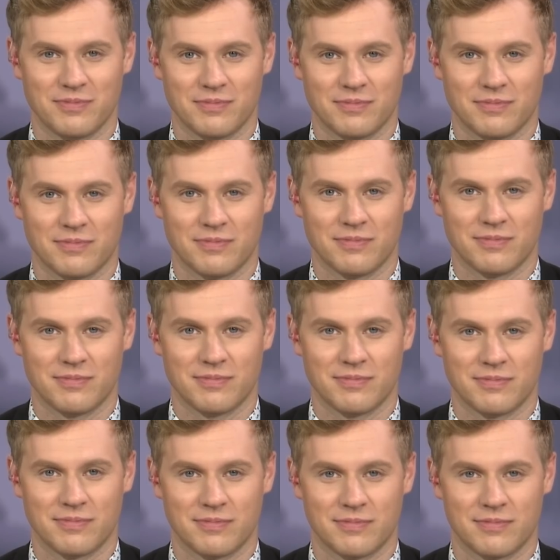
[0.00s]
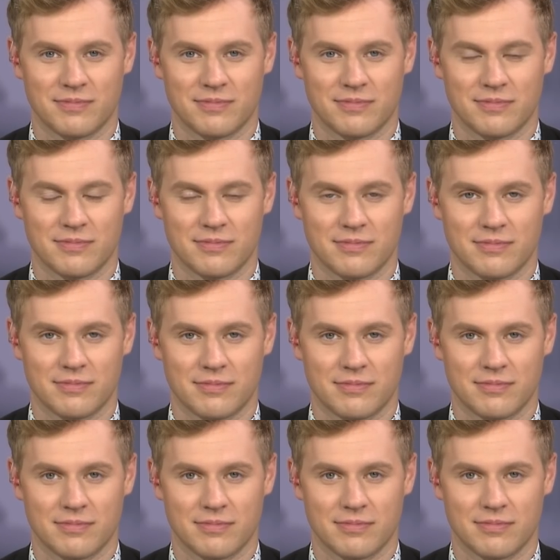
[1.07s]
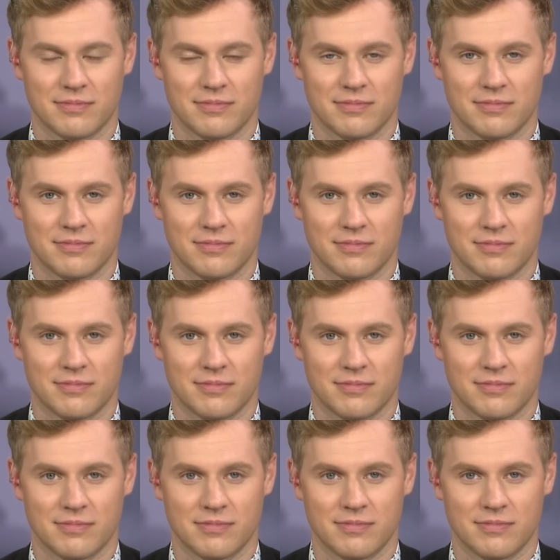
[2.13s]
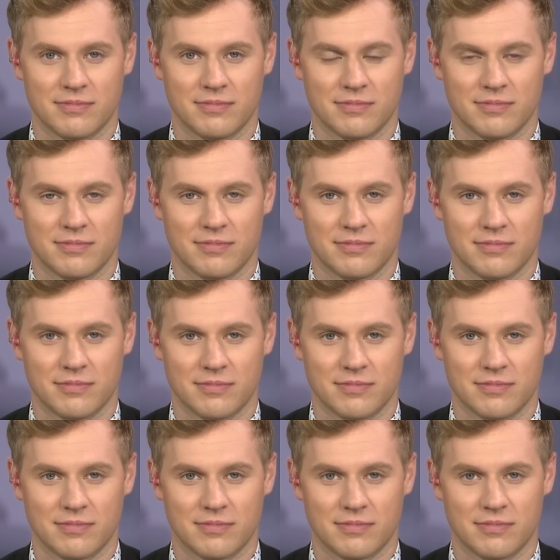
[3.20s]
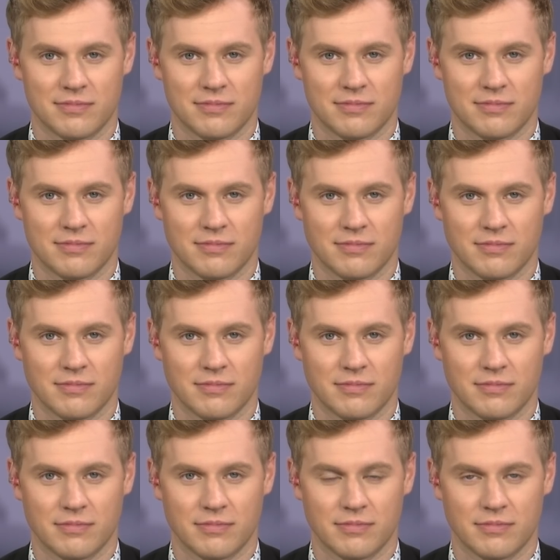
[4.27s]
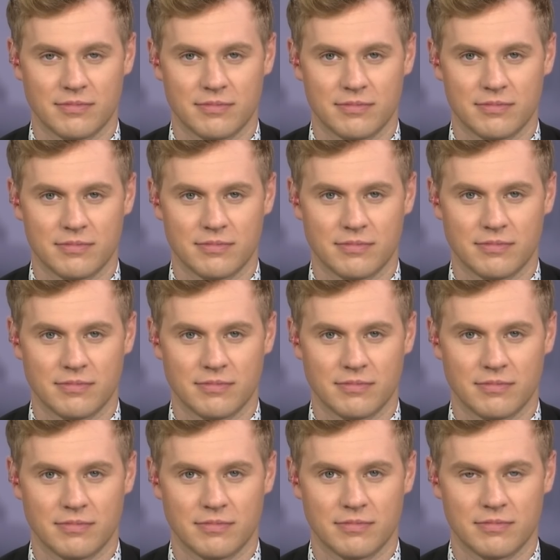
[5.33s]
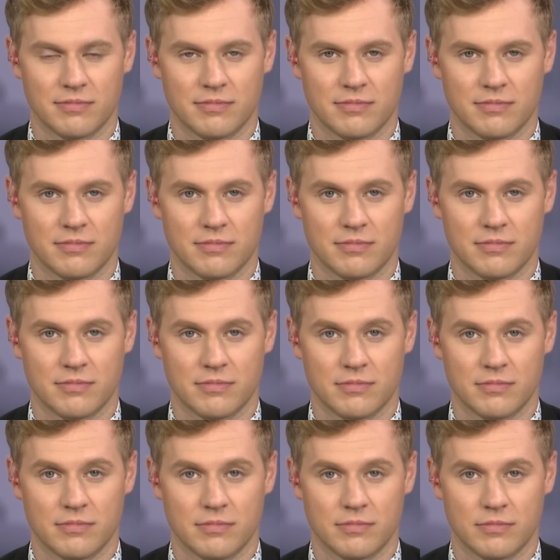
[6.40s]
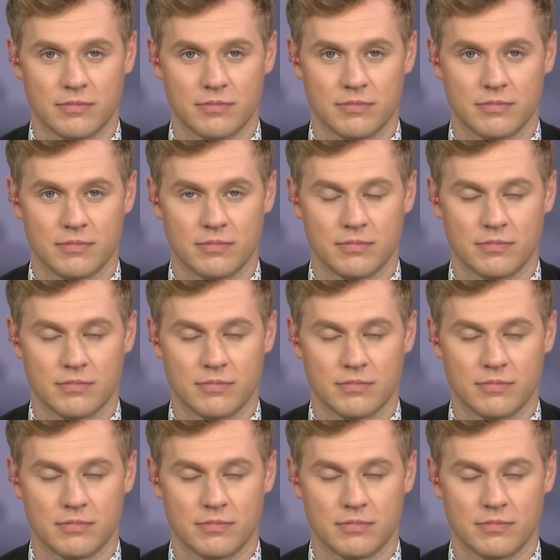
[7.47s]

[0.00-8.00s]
No words are spoken by the person on screen.